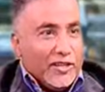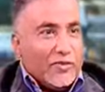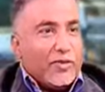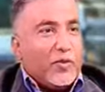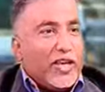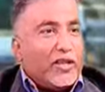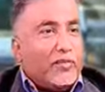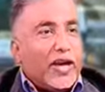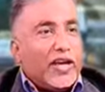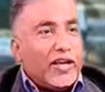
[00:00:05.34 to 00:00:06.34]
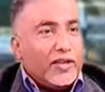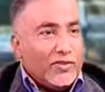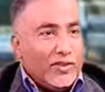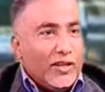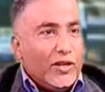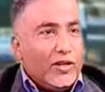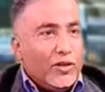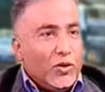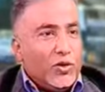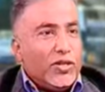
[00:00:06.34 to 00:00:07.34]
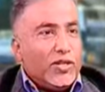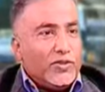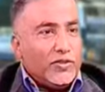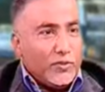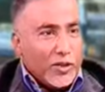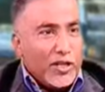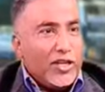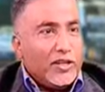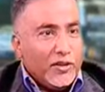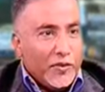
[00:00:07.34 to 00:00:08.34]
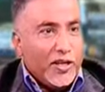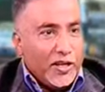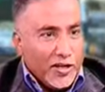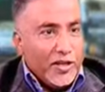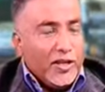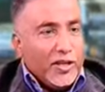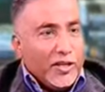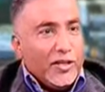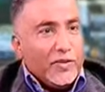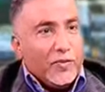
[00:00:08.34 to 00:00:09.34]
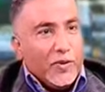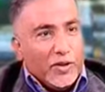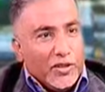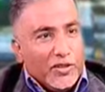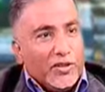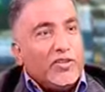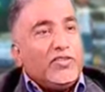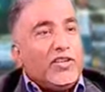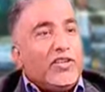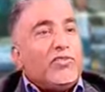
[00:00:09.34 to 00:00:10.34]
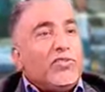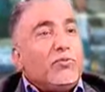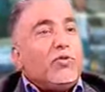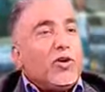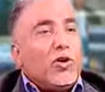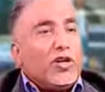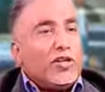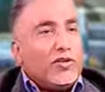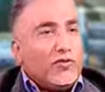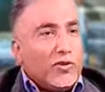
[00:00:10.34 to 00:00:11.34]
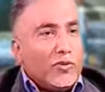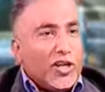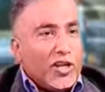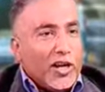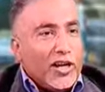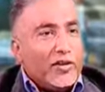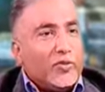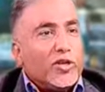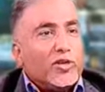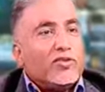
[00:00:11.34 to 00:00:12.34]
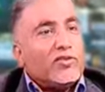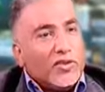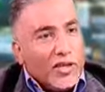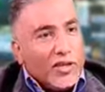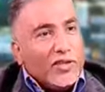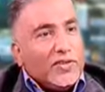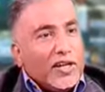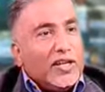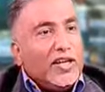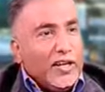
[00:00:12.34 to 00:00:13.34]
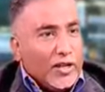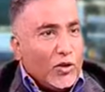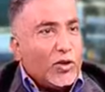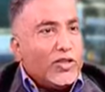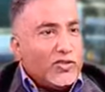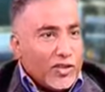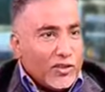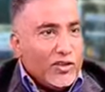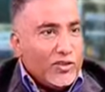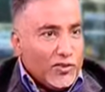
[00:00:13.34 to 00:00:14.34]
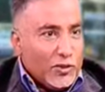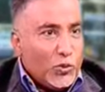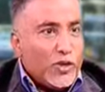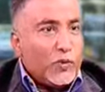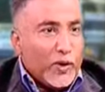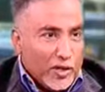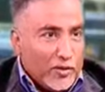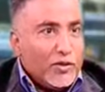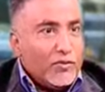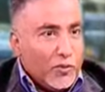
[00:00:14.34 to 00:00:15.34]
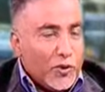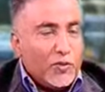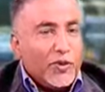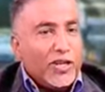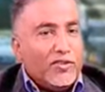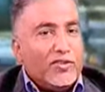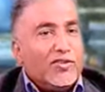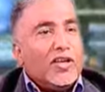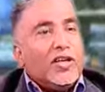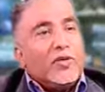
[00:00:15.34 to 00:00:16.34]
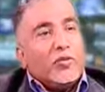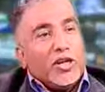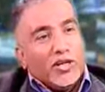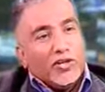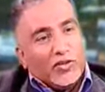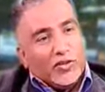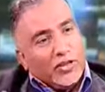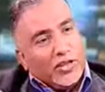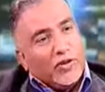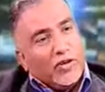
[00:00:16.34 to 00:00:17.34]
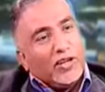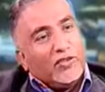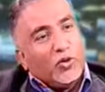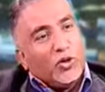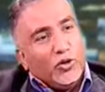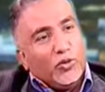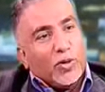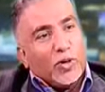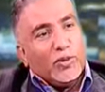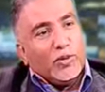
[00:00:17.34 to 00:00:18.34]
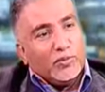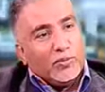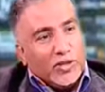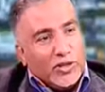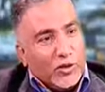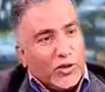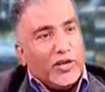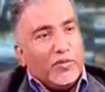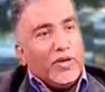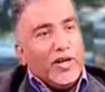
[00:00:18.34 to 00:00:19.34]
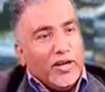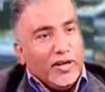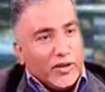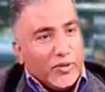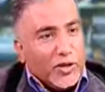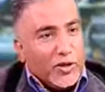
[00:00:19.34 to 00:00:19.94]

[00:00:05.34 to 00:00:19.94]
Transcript: of the way the bank has loaned its money and the way they seem to have got the formula right, because suddenly now all these countries are doing well for whatever reason. But it has given rise to a new problem. Now they are middle income